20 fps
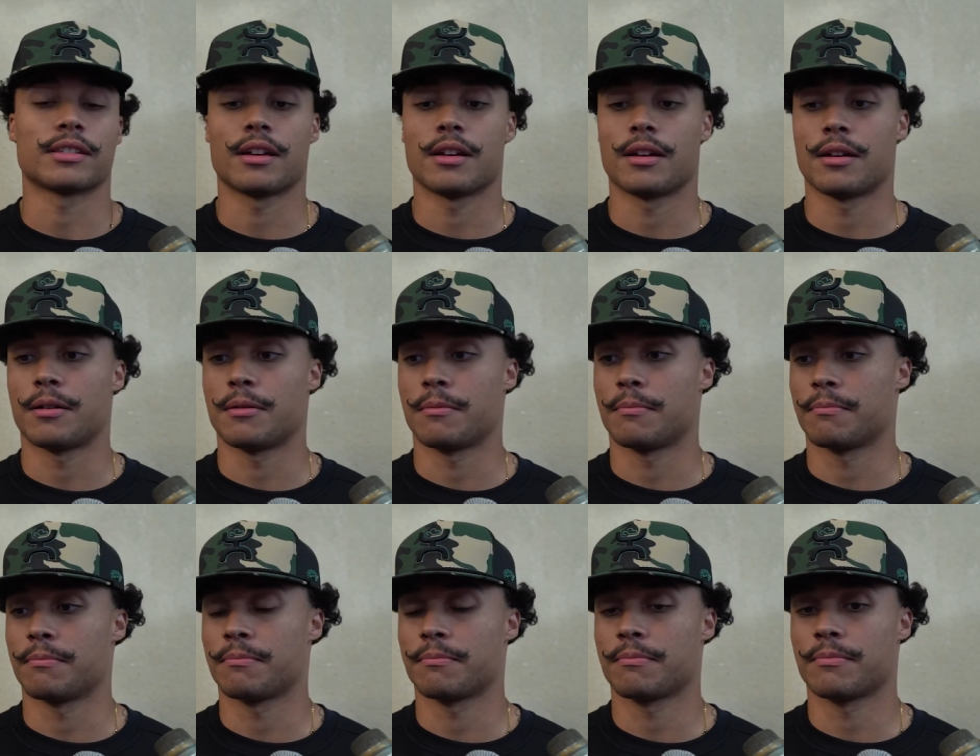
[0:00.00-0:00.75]

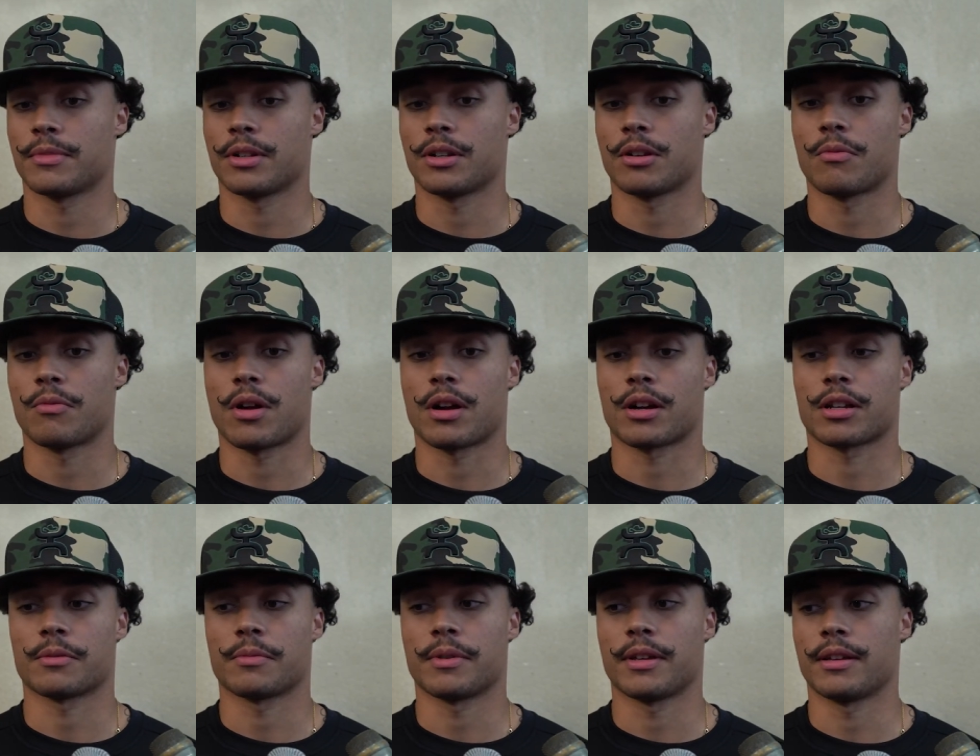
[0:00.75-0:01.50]
Um, you know, Brock
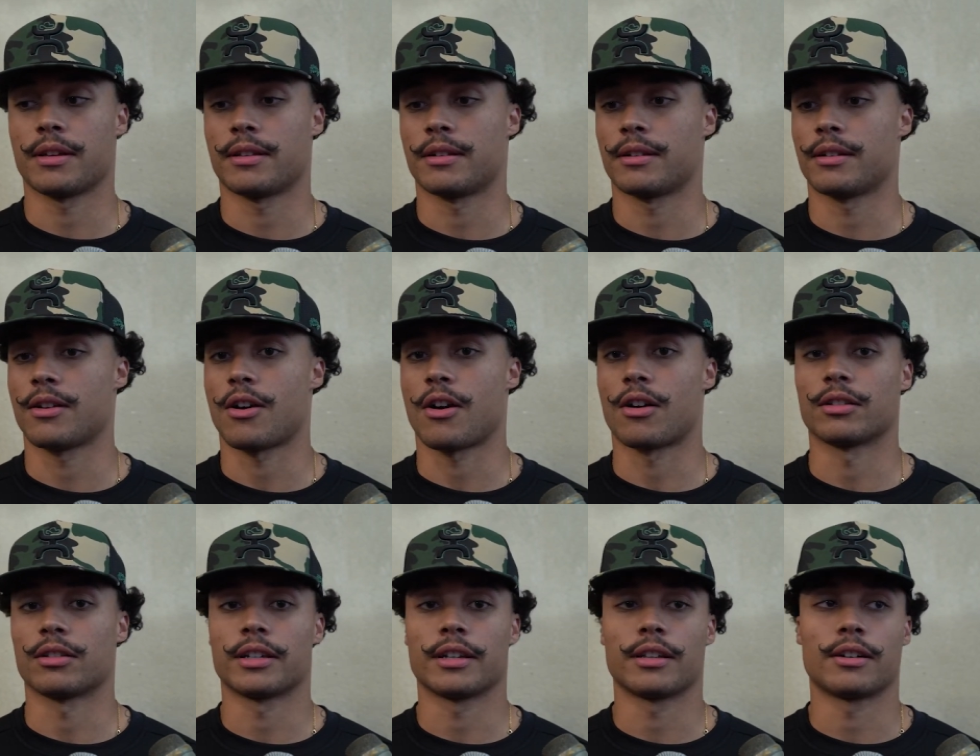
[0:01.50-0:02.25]
has been
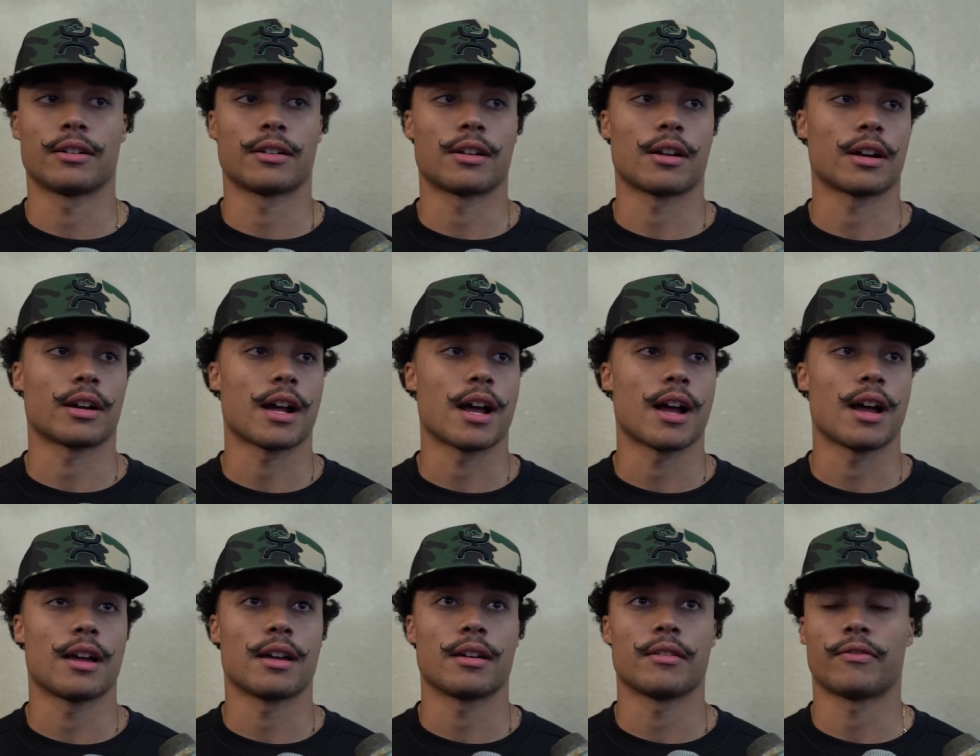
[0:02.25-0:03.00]
our leader and our
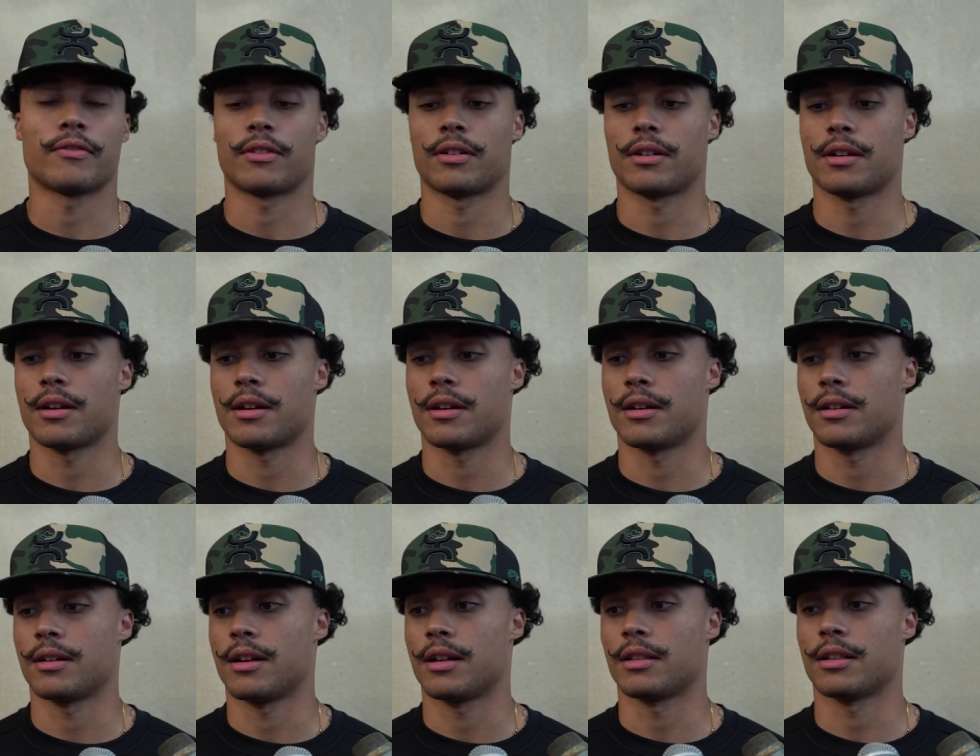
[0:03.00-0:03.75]
guy for
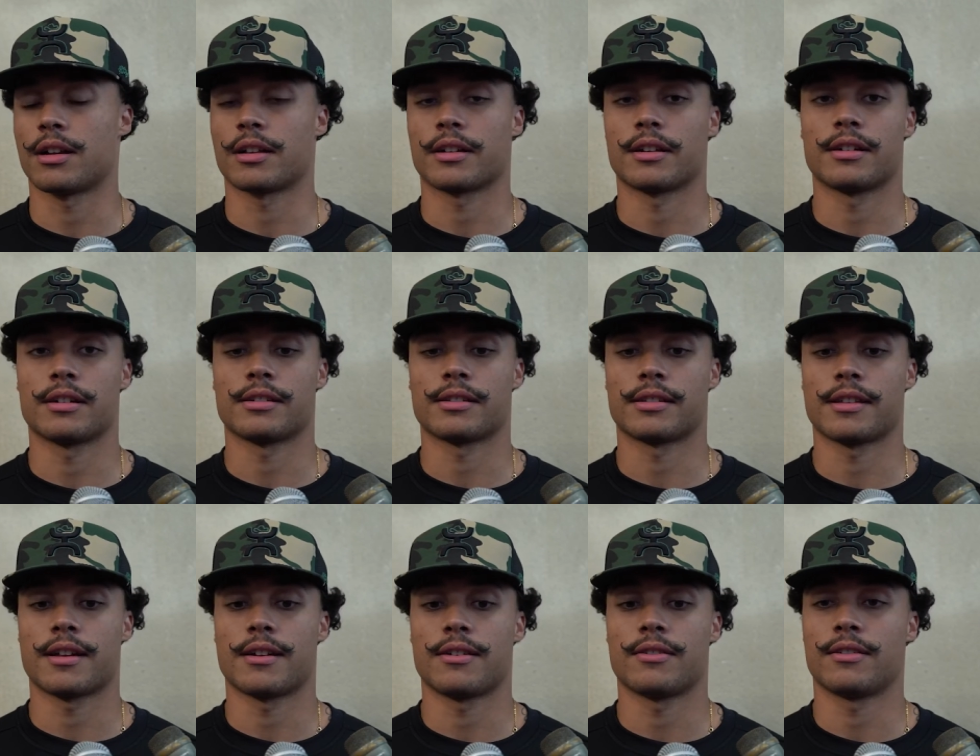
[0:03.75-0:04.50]
uh, a lot of years
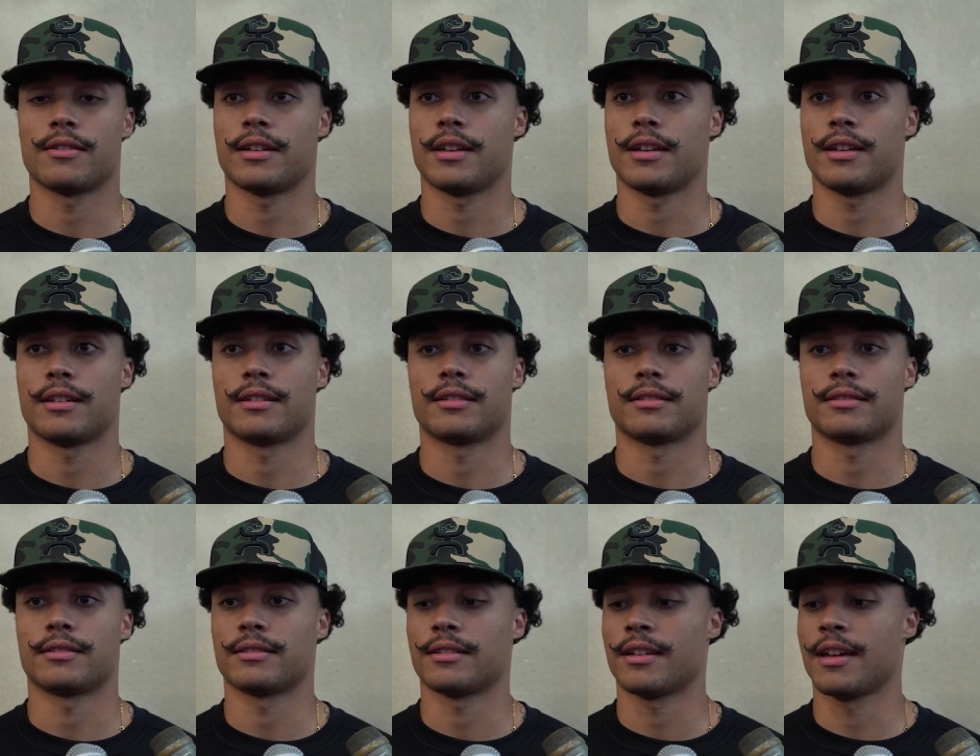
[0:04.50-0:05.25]
now,
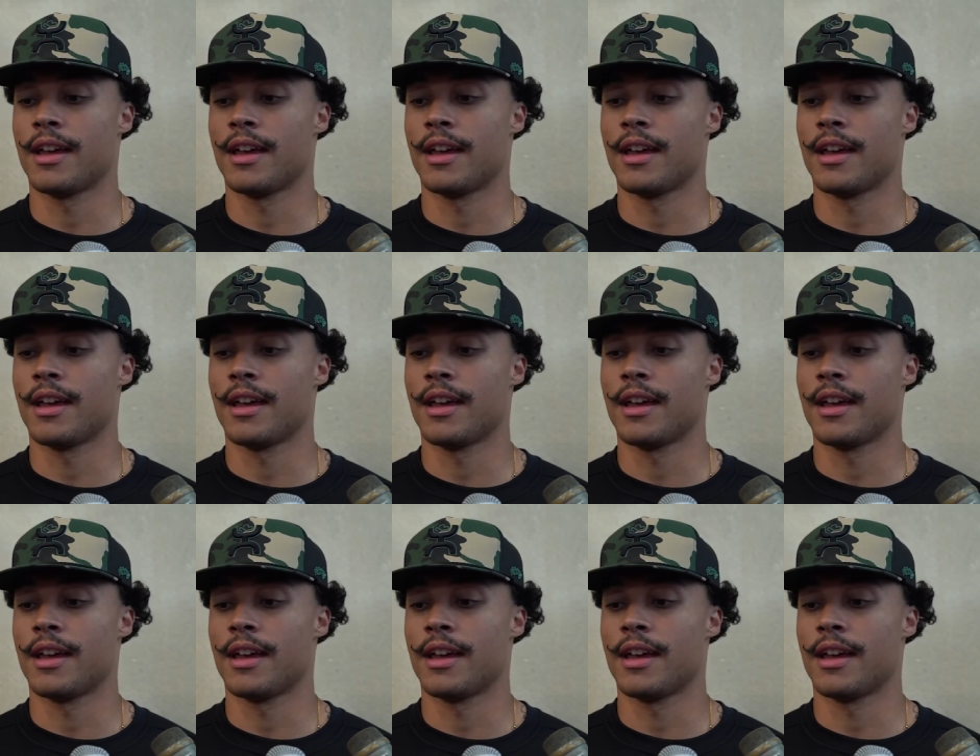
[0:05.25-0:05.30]
and